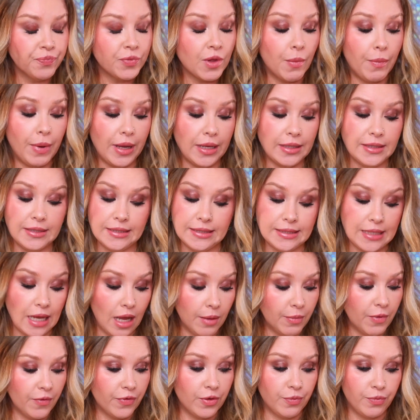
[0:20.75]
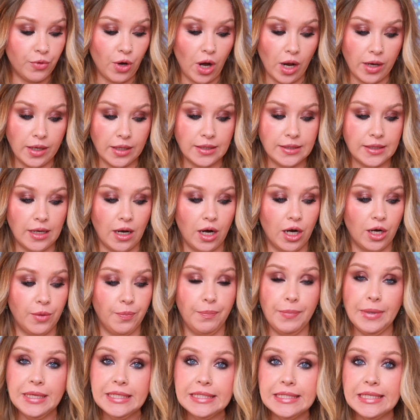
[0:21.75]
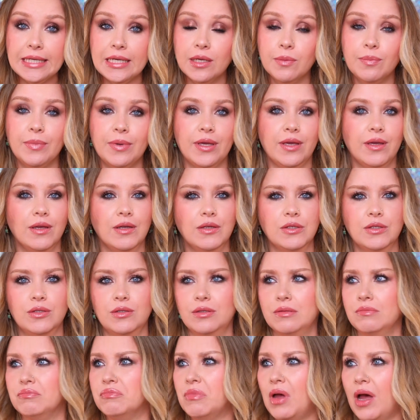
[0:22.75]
but some of the products are missing because